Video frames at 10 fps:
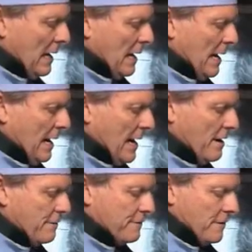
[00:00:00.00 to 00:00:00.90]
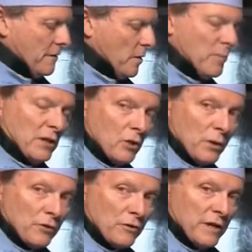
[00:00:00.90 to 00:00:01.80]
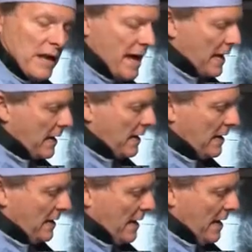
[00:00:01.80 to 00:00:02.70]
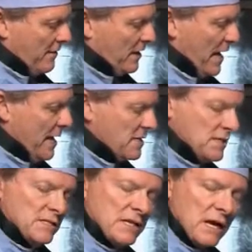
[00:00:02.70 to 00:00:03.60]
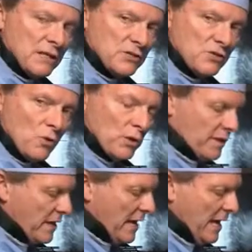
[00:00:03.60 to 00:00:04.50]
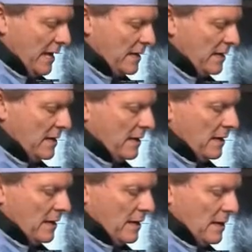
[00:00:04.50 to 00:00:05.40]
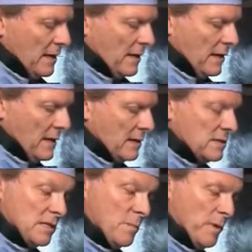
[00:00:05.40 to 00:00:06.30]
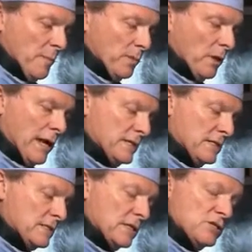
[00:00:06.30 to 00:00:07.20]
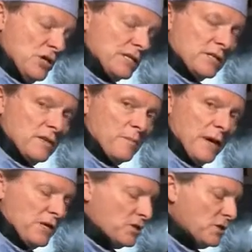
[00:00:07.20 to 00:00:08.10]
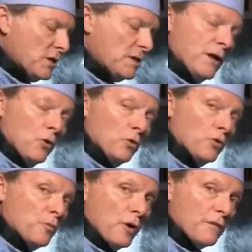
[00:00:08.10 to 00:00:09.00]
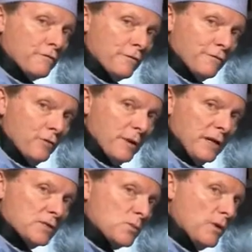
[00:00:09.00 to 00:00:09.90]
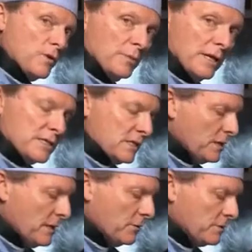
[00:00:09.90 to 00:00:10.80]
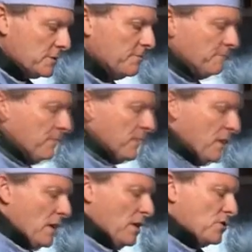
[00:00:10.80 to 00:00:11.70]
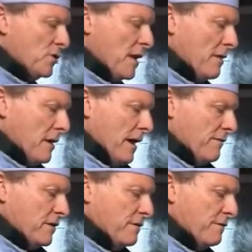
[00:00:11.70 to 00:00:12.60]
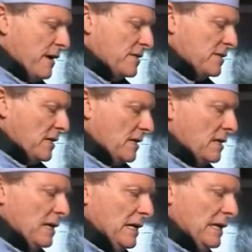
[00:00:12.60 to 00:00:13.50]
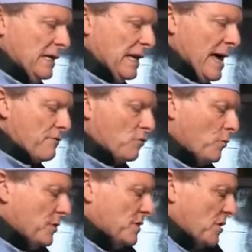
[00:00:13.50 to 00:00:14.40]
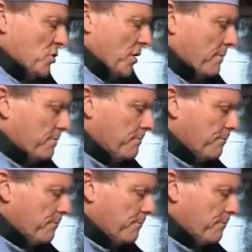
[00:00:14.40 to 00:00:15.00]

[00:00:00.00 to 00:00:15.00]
I have a pillow under the neck. I have an anesthesiologist holding the head. Some people like to suggest to the patient that they hold their breath for a few minutes while they're placing needles. So now that I have the device in lateral position,